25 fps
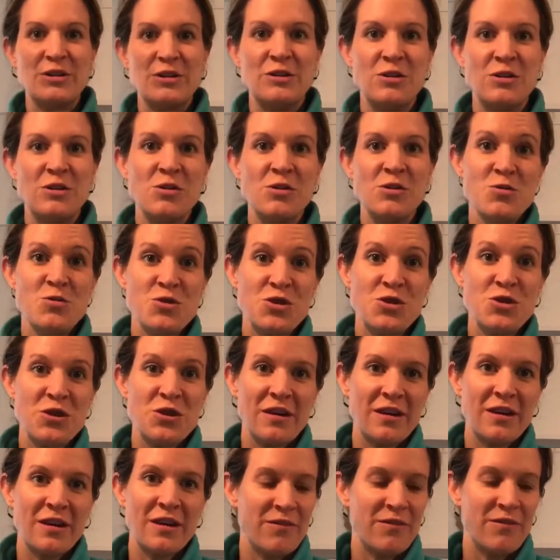nooch
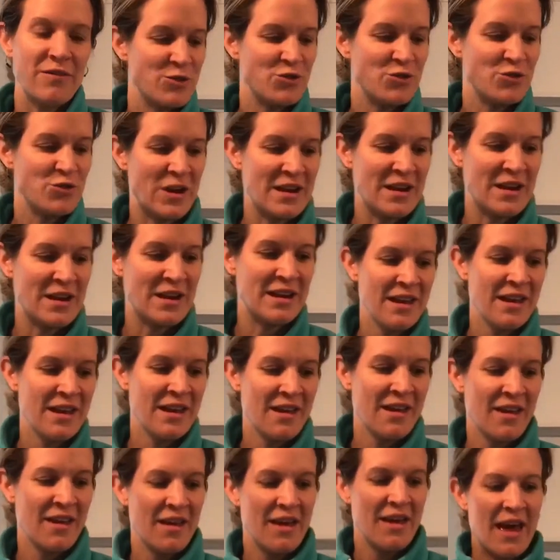if you're trendy.
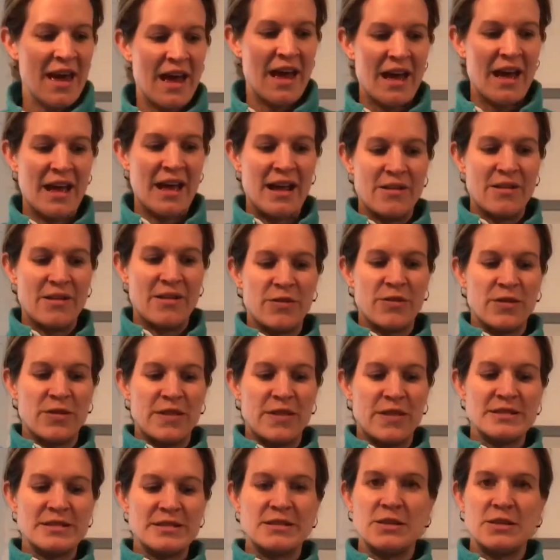And for
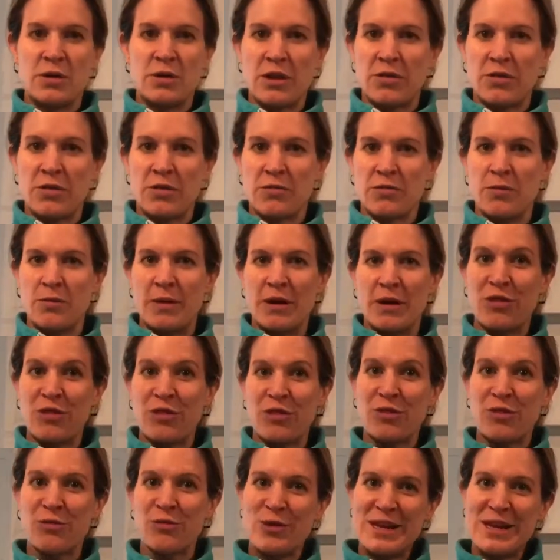this, you want to throw about
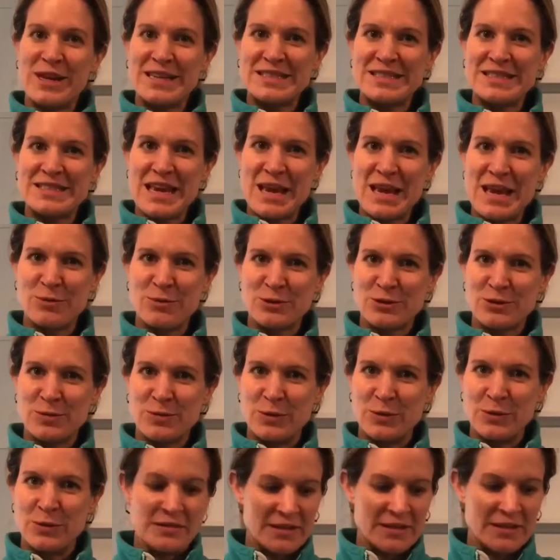3
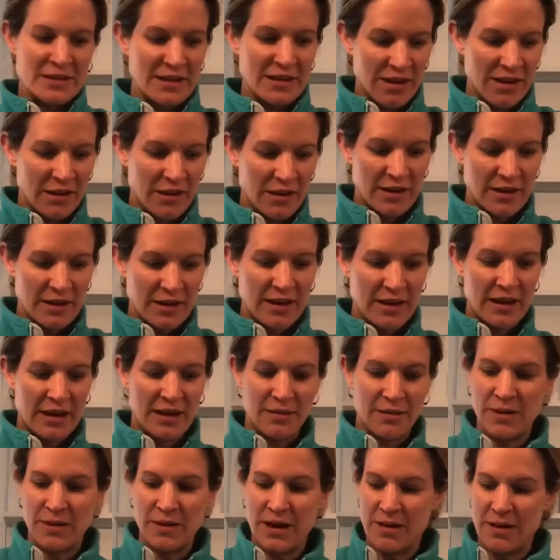tablespoons in here. And again, I'm
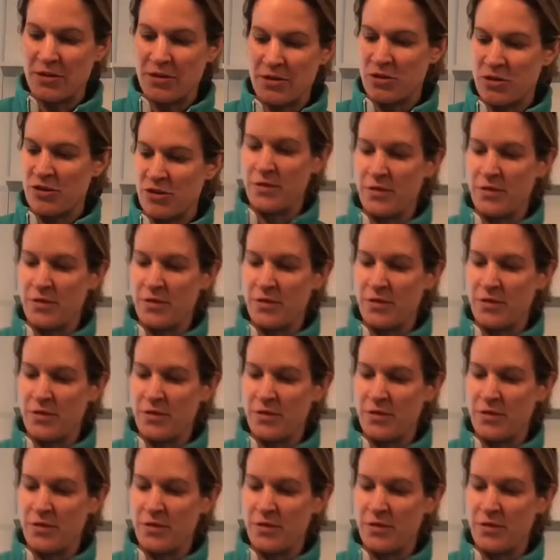not much of a